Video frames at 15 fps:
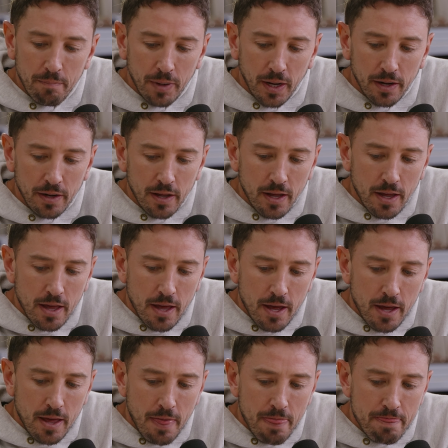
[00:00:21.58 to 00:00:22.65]
But
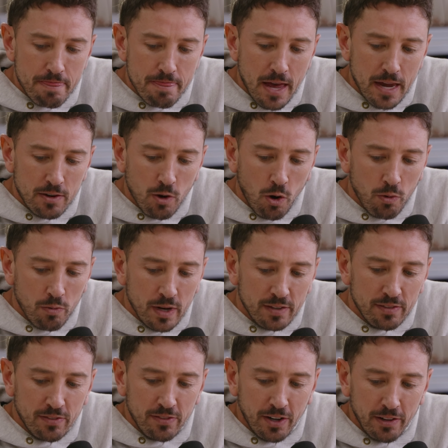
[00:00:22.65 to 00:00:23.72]
they don't
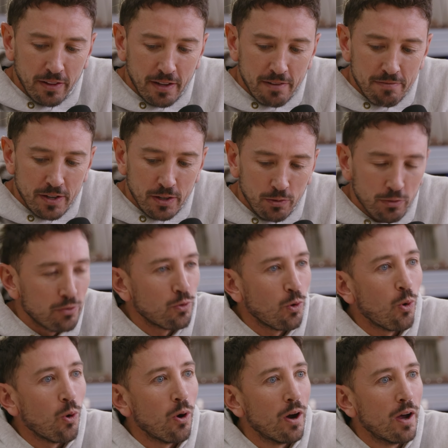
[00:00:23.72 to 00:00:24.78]
necessarily feel
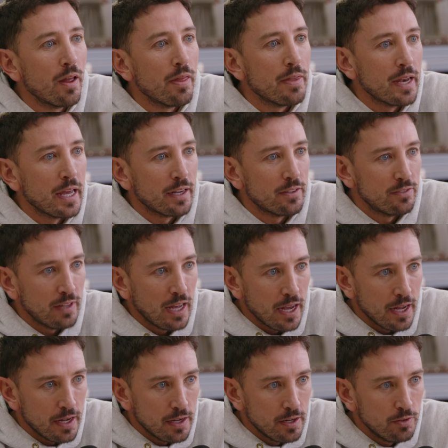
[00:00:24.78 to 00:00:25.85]
sore the next
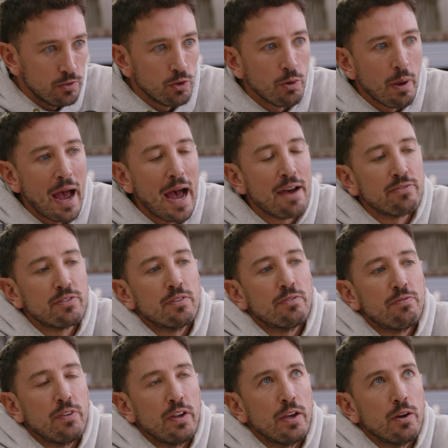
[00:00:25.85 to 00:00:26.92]
day. Do you have to
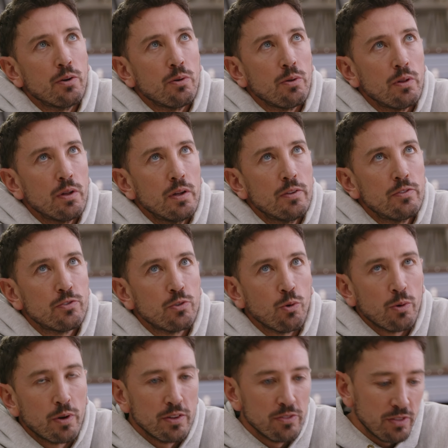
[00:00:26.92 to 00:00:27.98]
feel
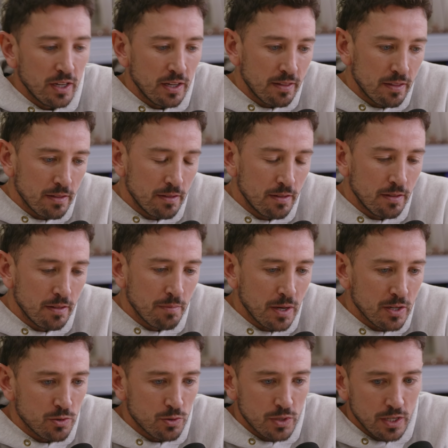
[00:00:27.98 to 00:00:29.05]
soreness in the
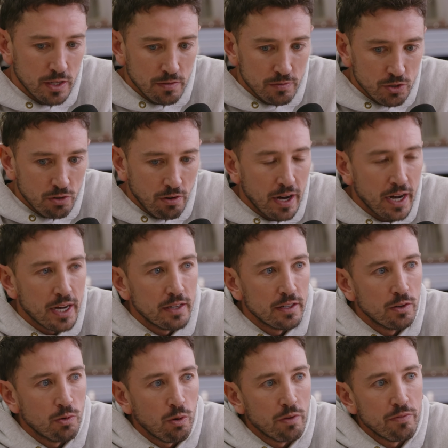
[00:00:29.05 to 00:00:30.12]
muscles that you've
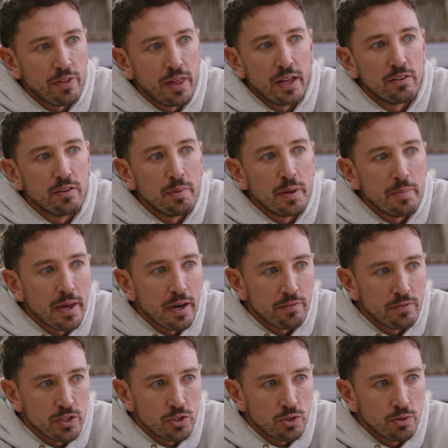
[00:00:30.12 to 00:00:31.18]
trained in order for that to be
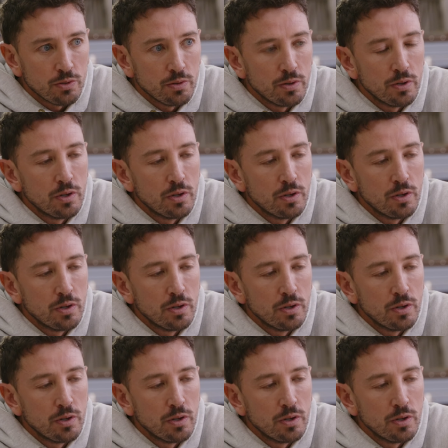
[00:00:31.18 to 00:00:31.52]
beneficial?